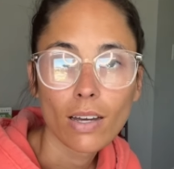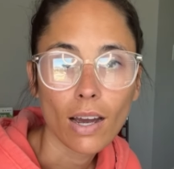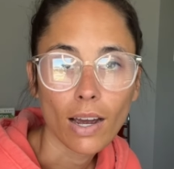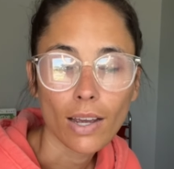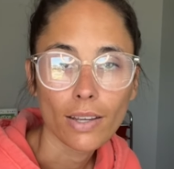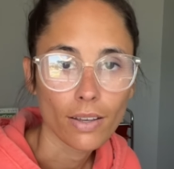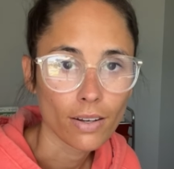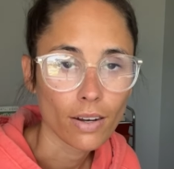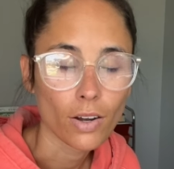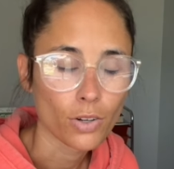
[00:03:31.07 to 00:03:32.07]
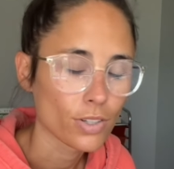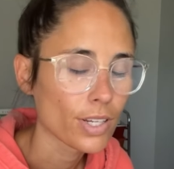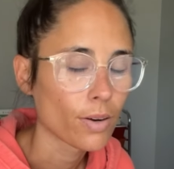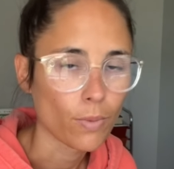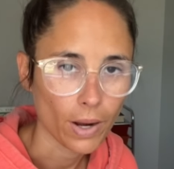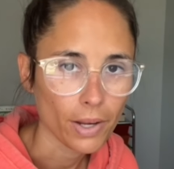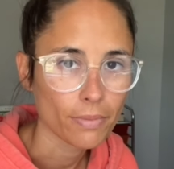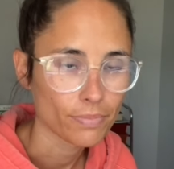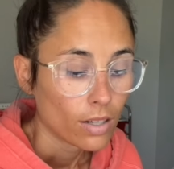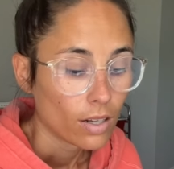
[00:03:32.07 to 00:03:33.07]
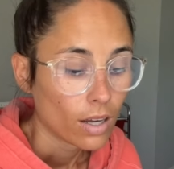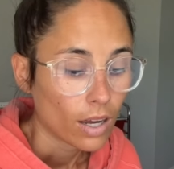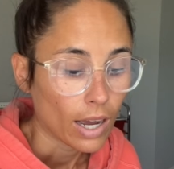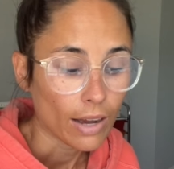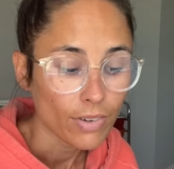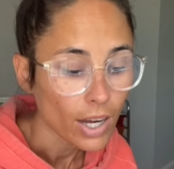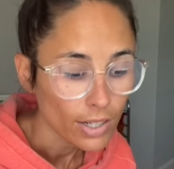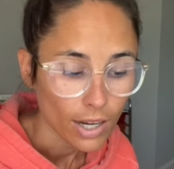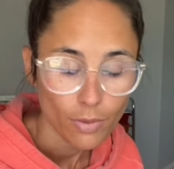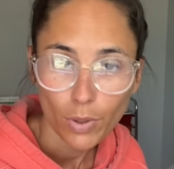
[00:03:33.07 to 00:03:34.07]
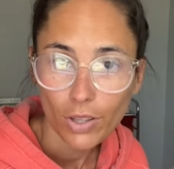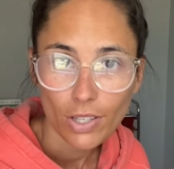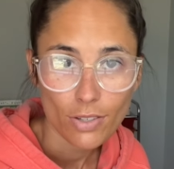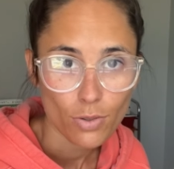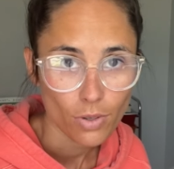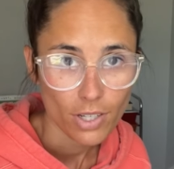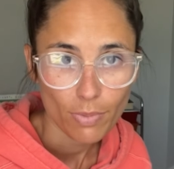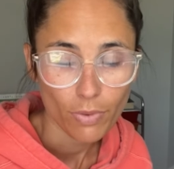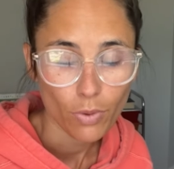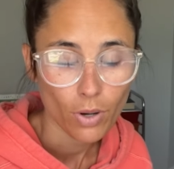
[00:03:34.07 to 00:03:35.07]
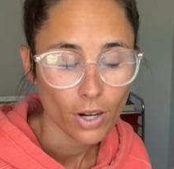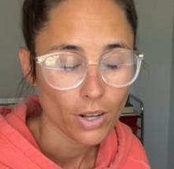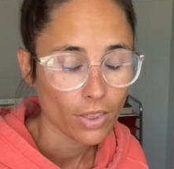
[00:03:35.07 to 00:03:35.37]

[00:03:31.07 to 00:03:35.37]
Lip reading: I can understand why. Have not gotten one of these stories before.